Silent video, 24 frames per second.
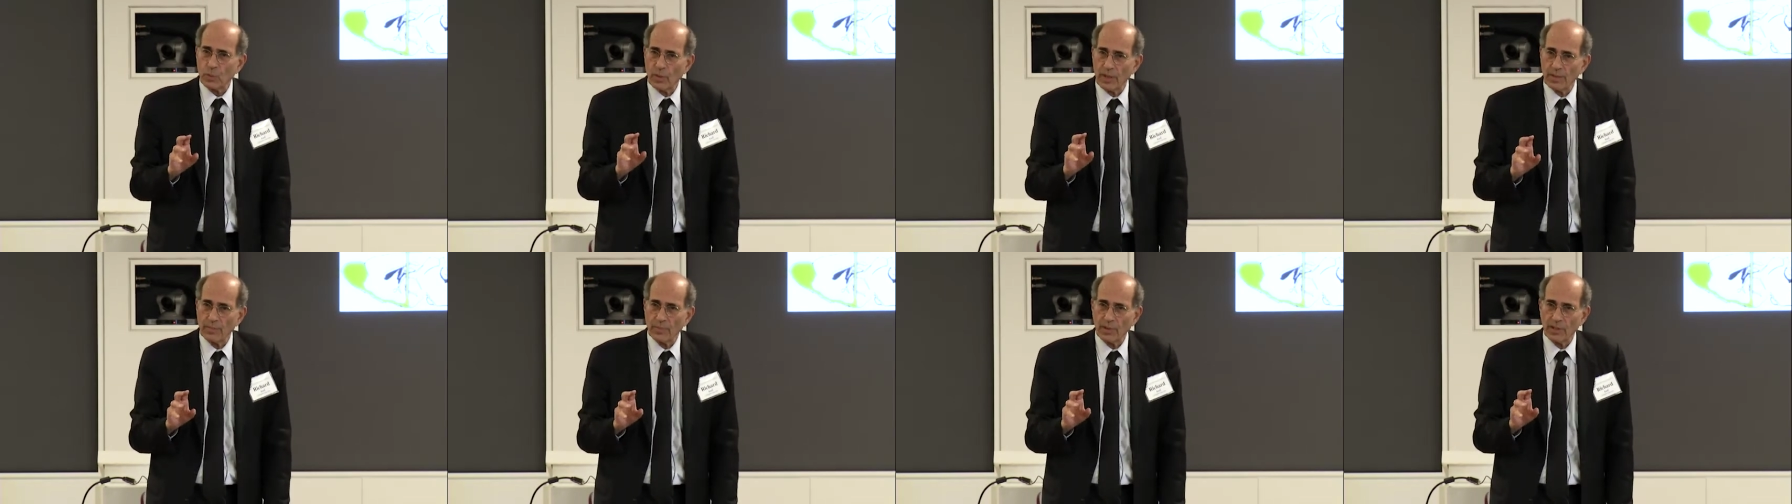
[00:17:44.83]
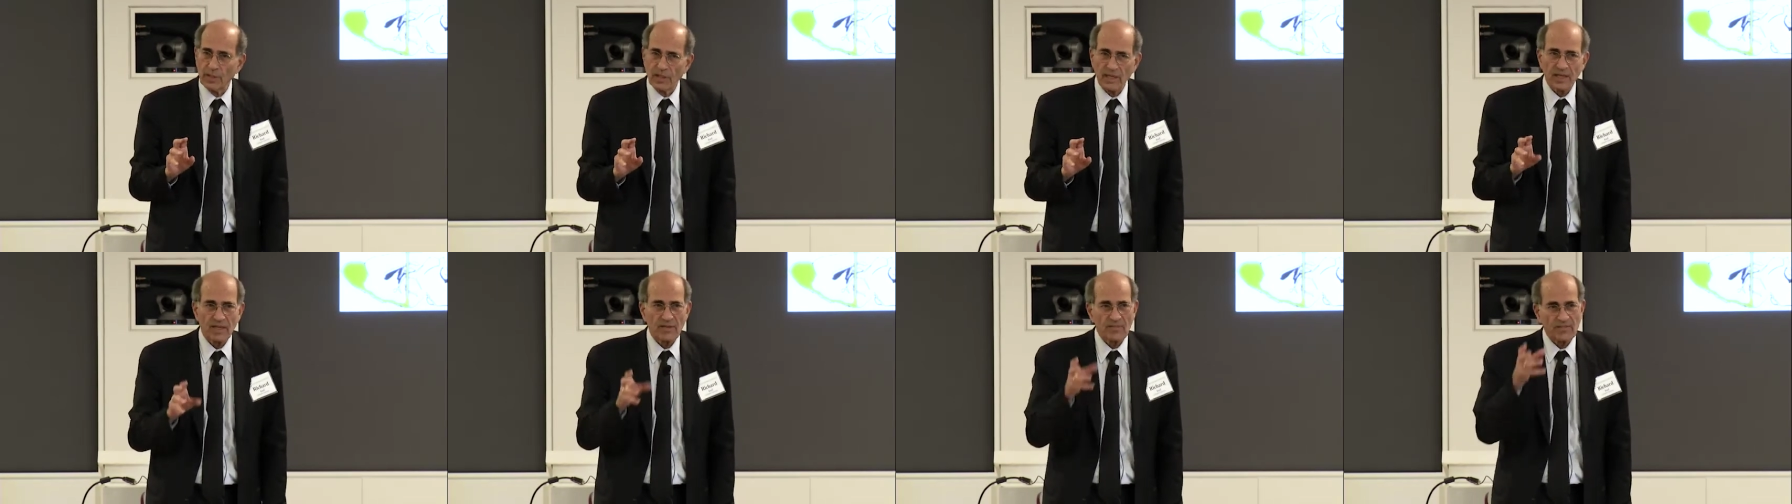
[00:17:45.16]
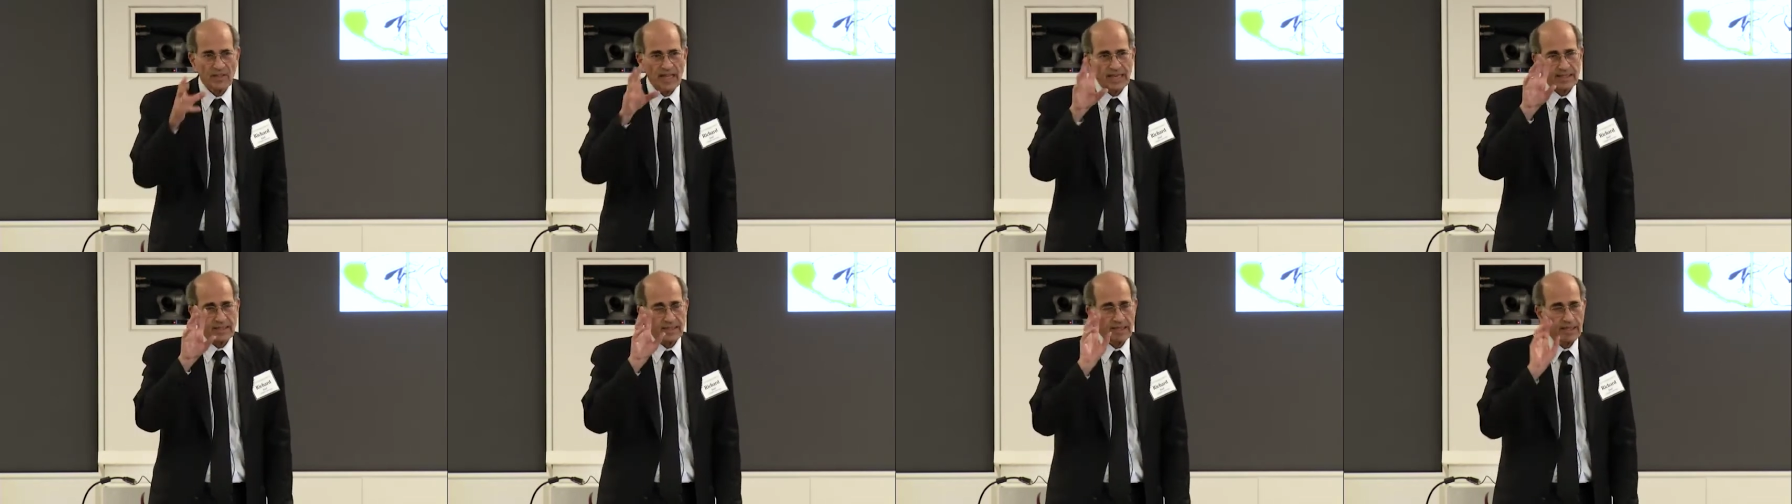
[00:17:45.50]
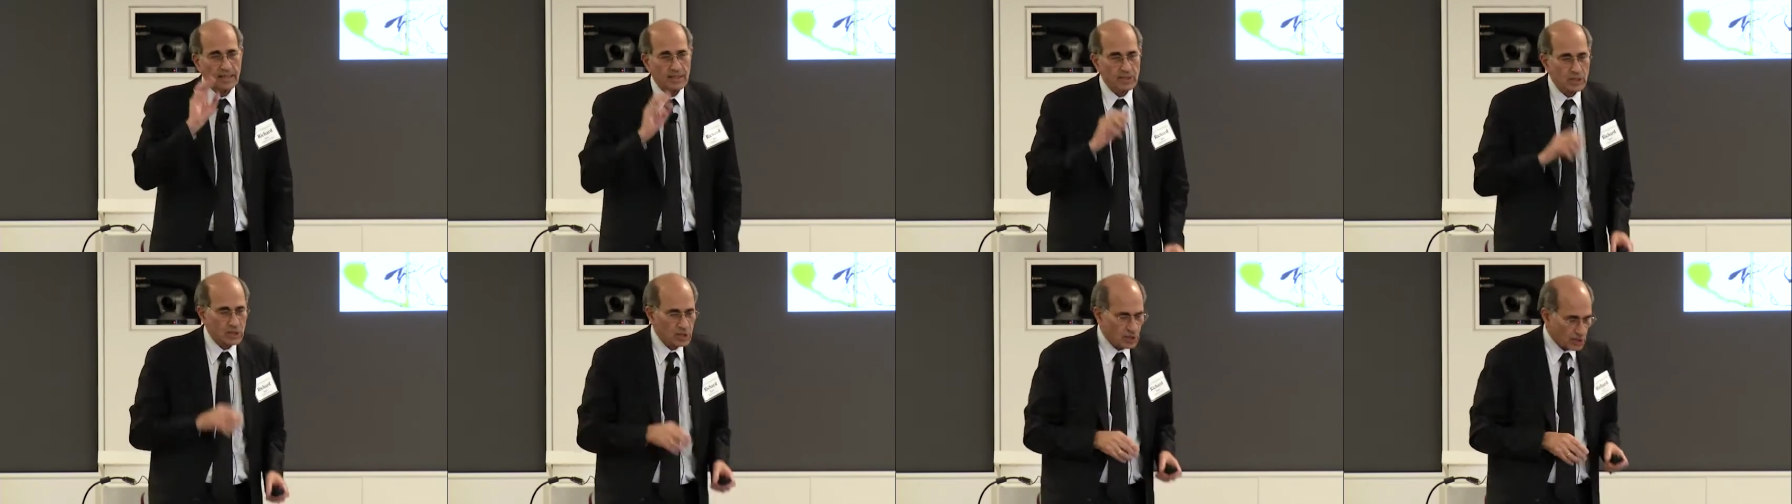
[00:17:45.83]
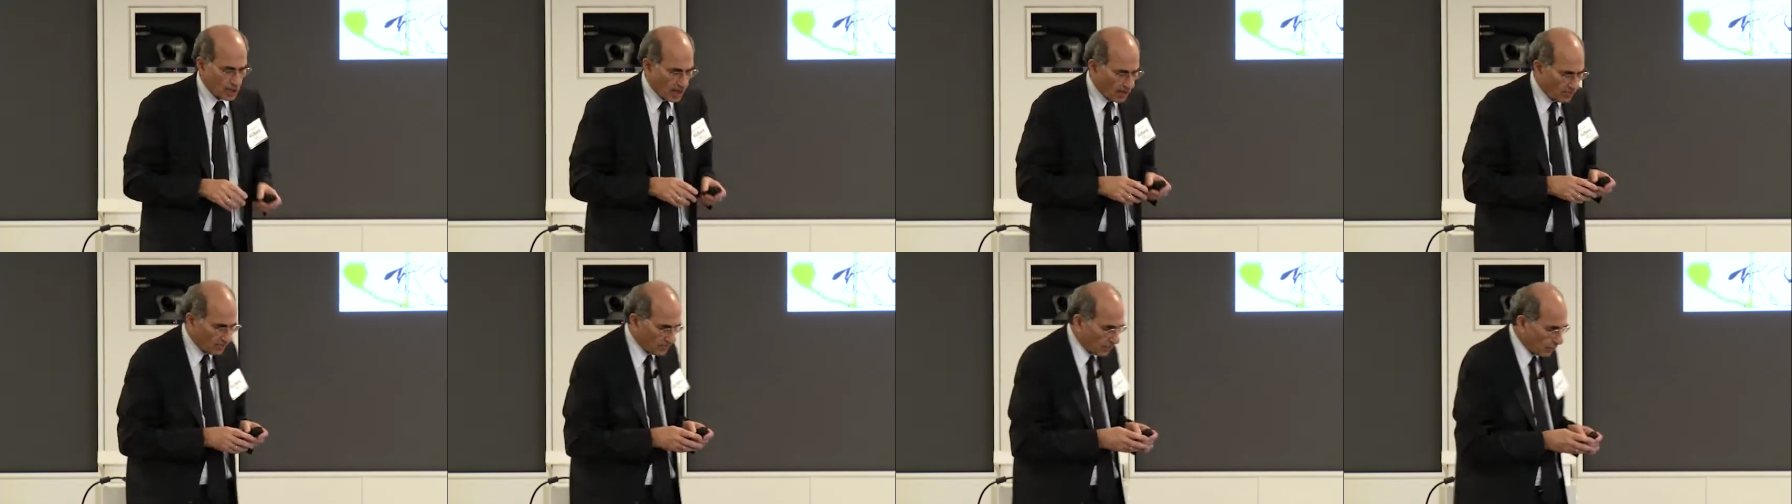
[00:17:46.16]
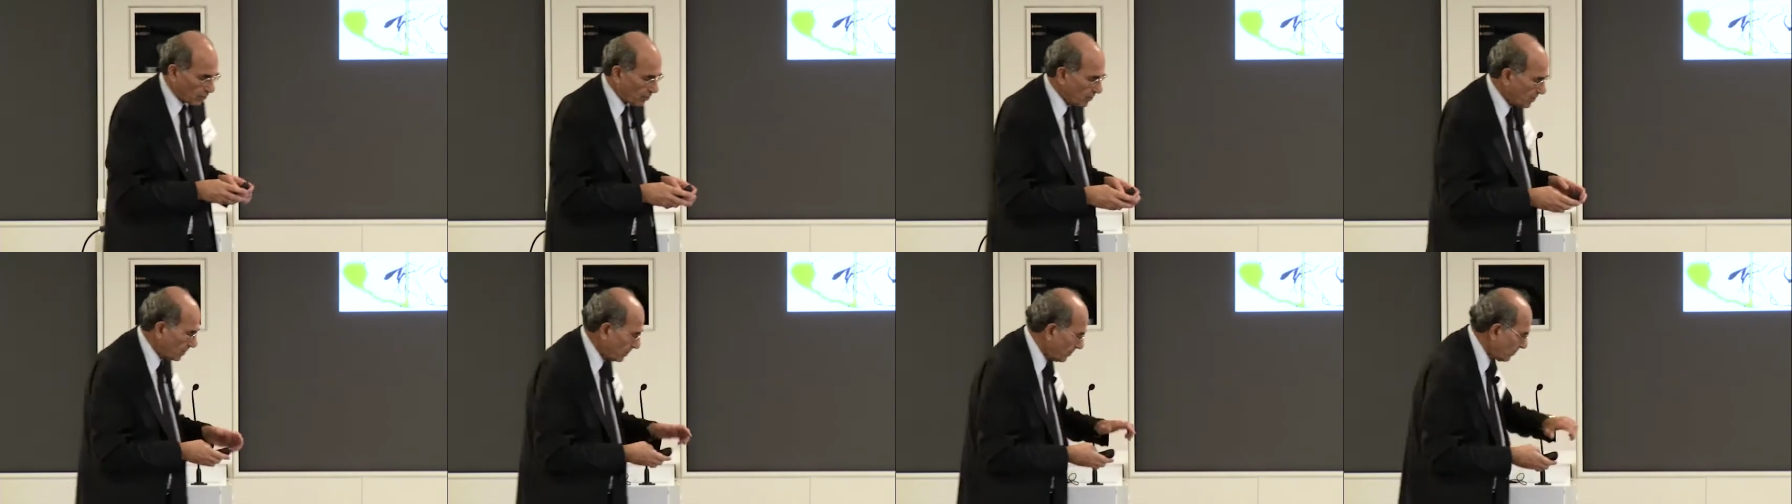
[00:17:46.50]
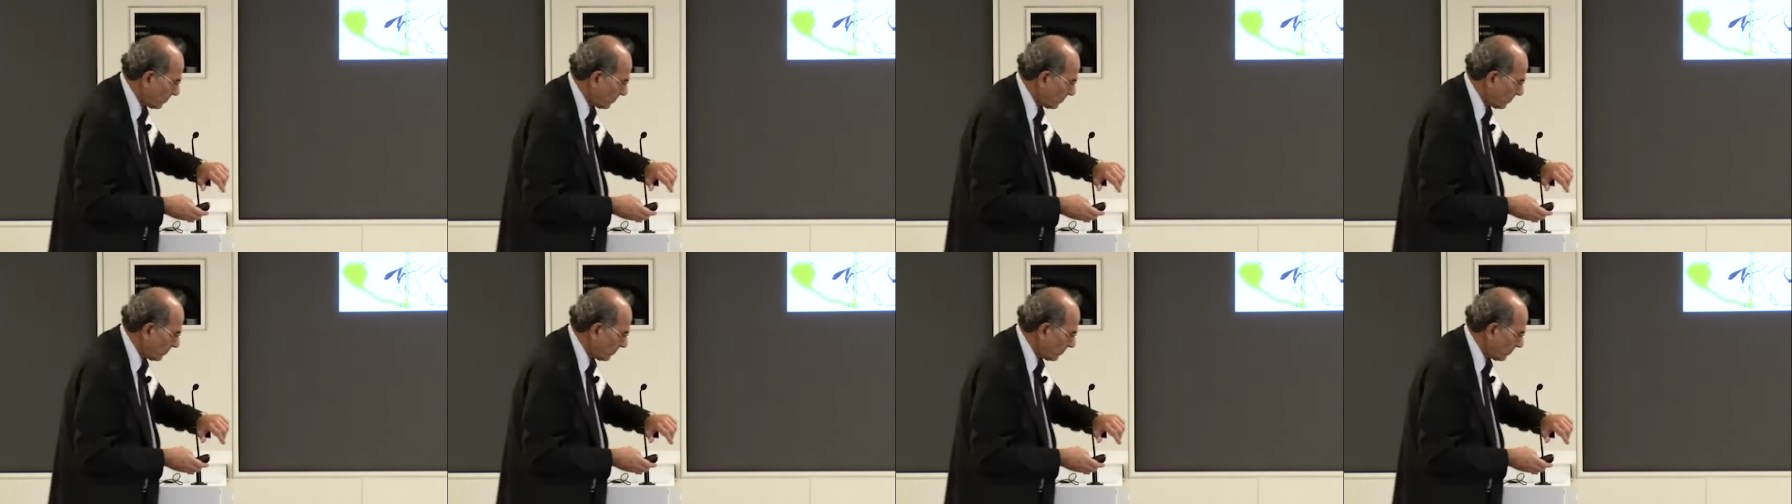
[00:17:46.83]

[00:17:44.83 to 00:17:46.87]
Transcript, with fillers: we believe. That data is softer.